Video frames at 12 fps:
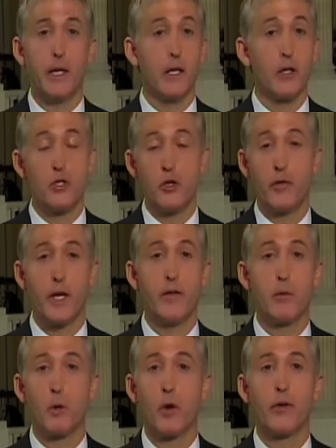committee because you've
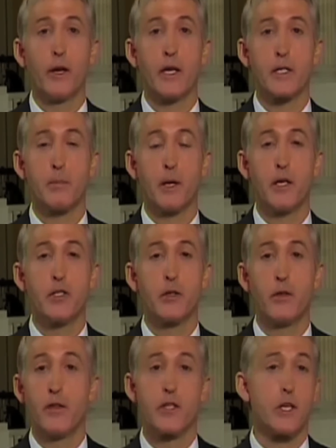given more of an
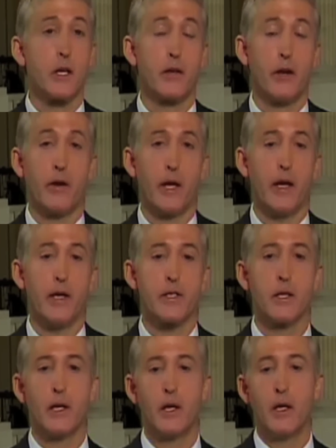explanation than the secretary
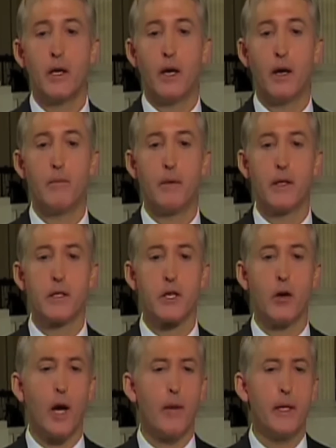has. Uh,
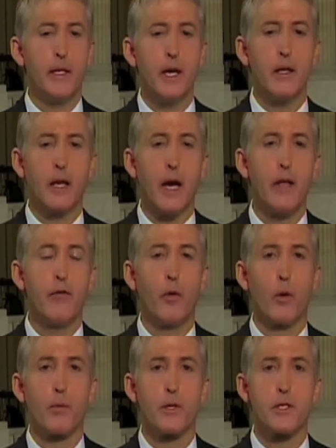so, I yeah,
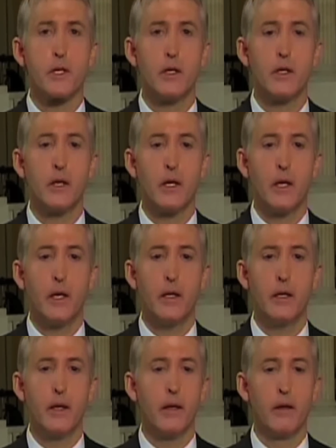94 percent
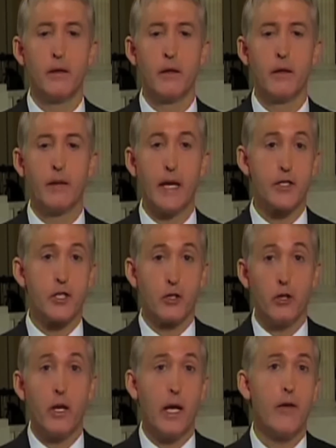it, it, it, that's
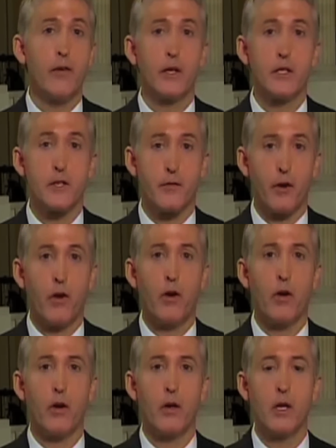good evidence for
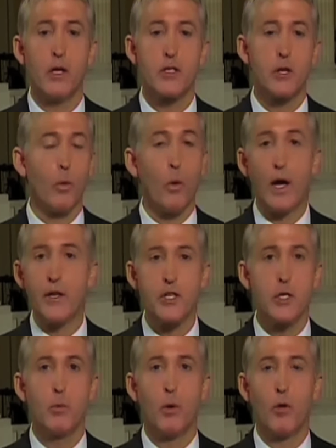her. So why
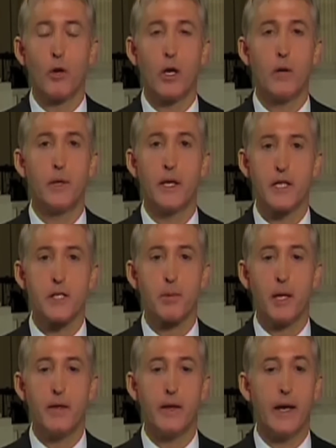she won't come and
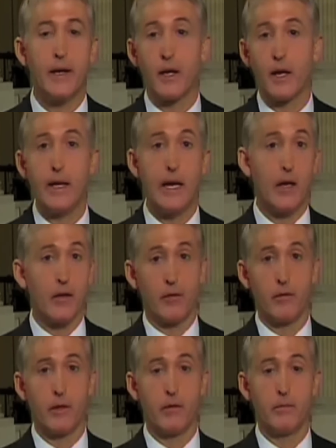explain that and lay out
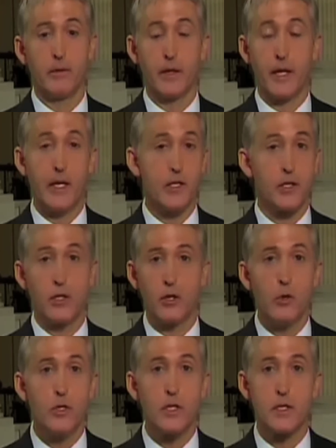the, the, the case that
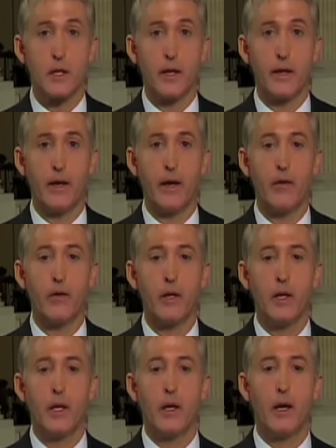you just laid out.
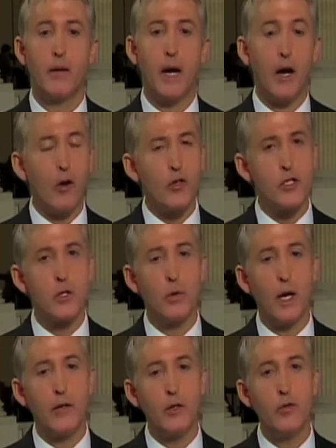Um, I
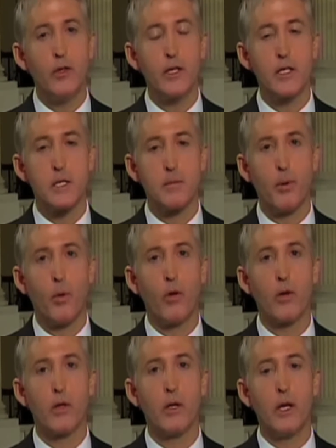also, I do think it's
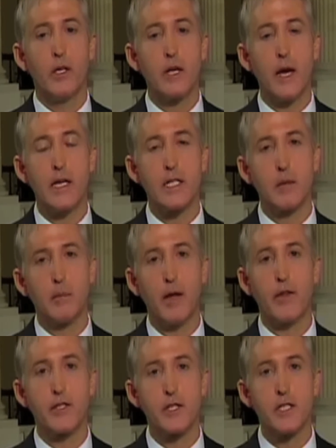important to ask
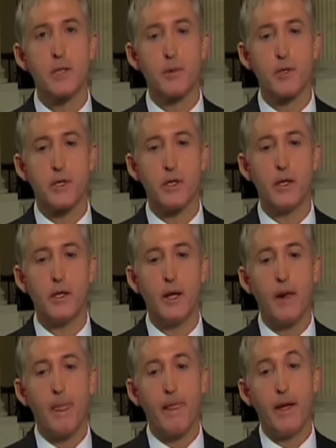about the 6%,
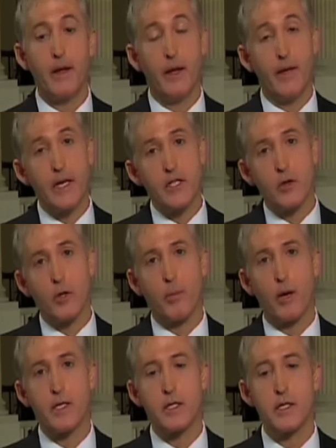and, and that's on the
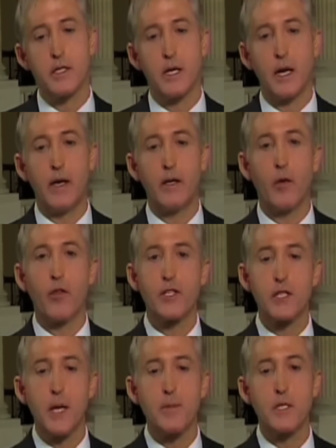process side. On the
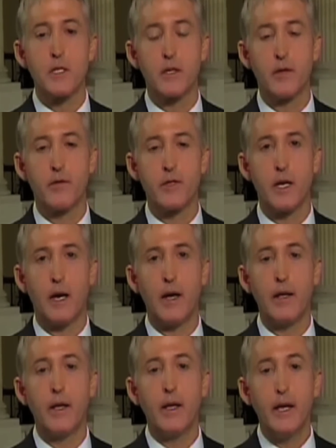substantive
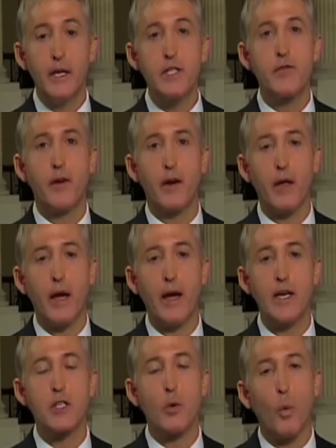side, it is fair to
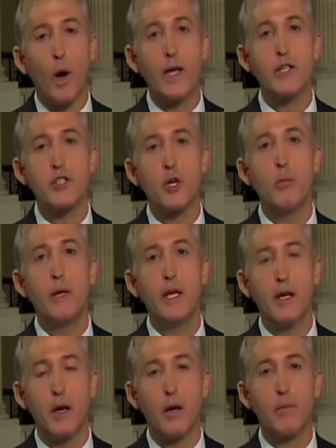ask why so
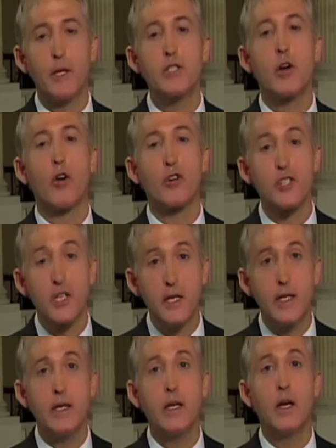many companies are
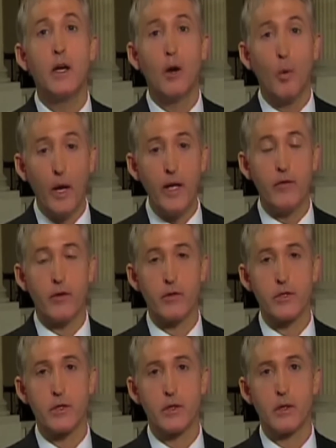seeking
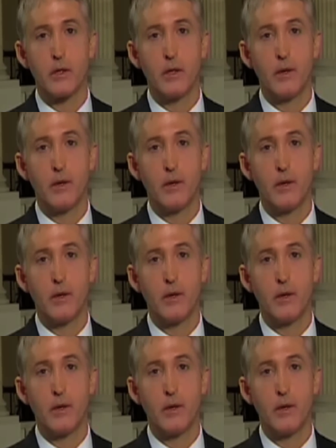waivers.